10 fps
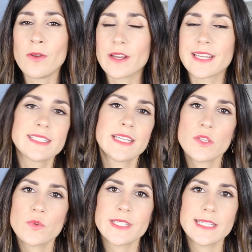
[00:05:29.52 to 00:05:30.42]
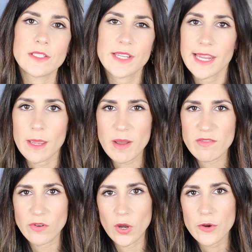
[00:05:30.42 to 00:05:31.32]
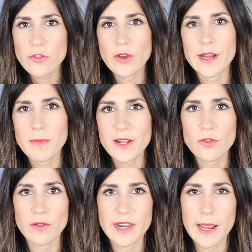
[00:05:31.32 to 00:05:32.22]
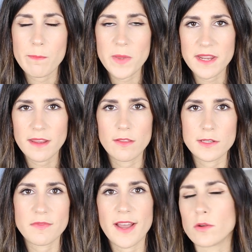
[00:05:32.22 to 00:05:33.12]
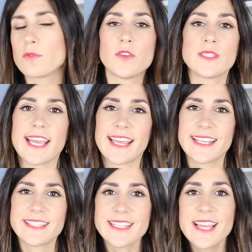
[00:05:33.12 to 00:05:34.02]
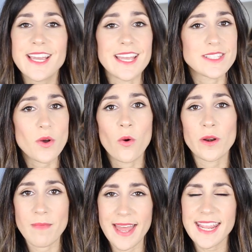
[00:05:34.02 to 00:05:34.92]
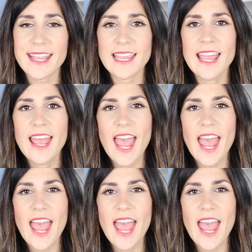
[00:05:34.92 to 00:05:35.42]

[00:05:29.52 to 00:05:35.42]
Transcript: not continuously looking at my phone trying to make sure that I'm bidding in those final few seconds. It's automatic.